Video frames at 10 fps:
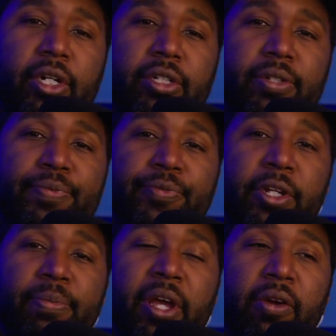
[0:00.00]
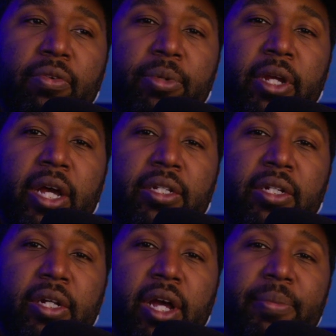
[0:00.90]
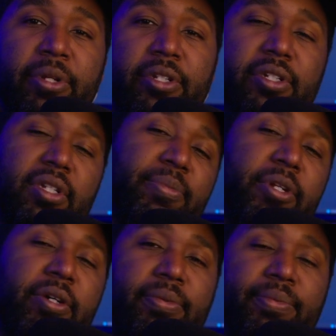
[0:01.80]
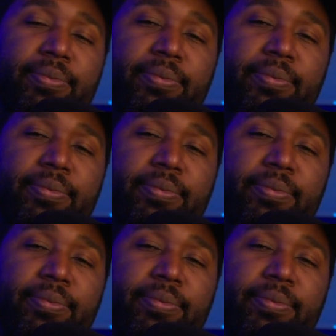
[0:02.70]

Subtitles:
some feedback from you guys in the comments. Just let me know.